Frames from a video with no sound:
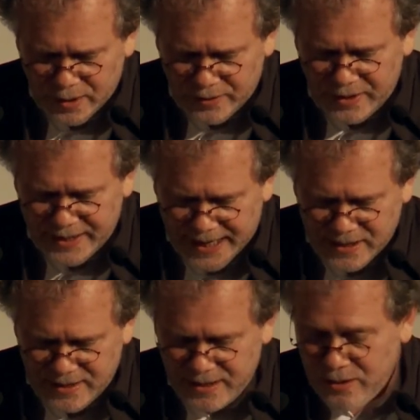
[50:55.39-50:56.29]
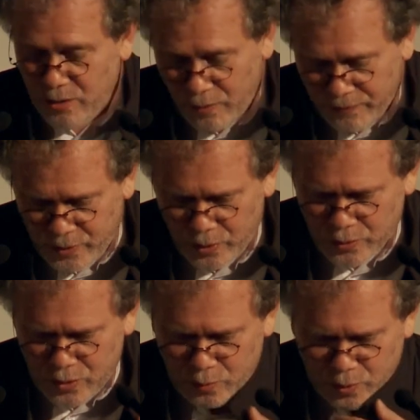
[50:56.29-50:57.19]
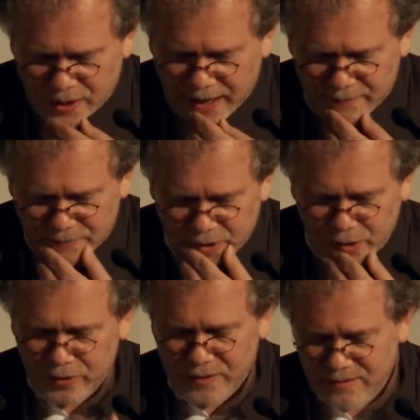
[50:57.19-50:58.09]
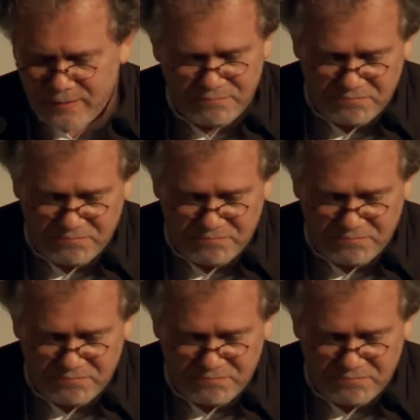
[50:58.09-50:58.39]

the Nazis, of course, would have not